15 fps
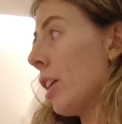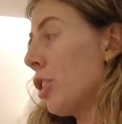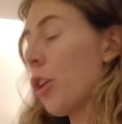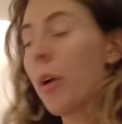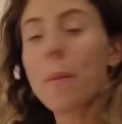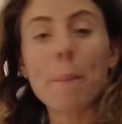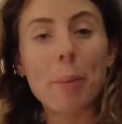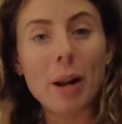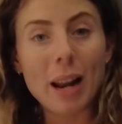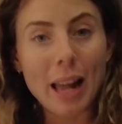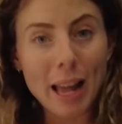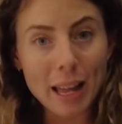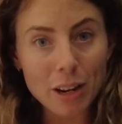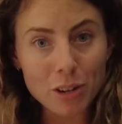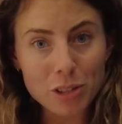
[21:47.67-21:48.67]
I don't
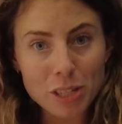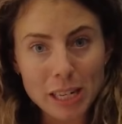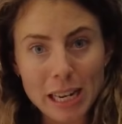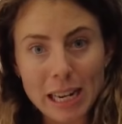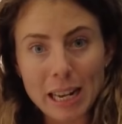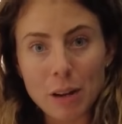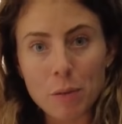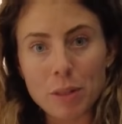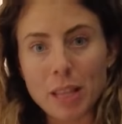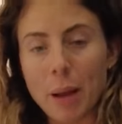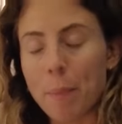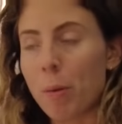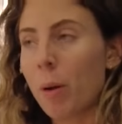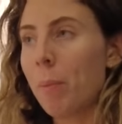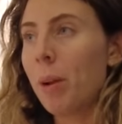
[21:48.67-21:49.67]
plan on dealing with
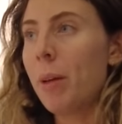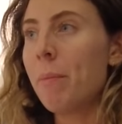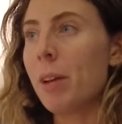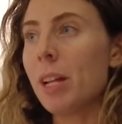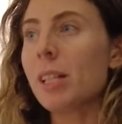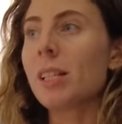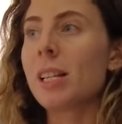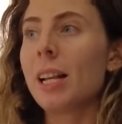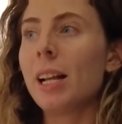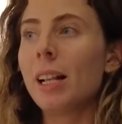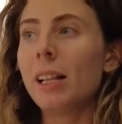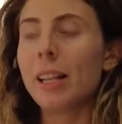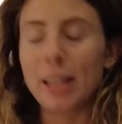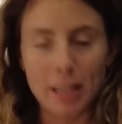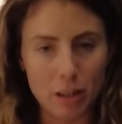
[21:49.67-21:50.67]
that problem
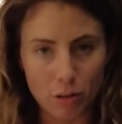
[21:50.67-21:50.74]
until it